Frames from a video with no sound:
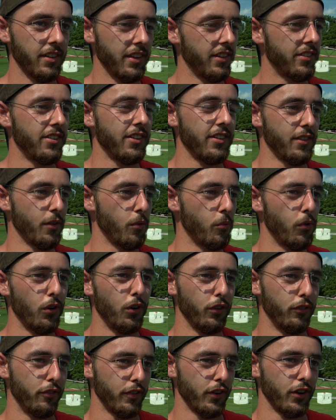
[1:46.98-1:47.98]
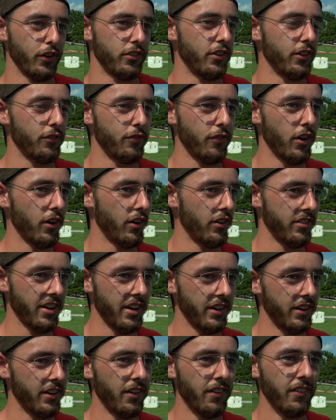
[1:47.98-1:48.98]
this is the world first as far
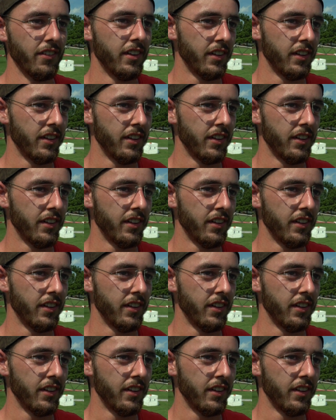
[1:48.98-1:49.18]
as I know.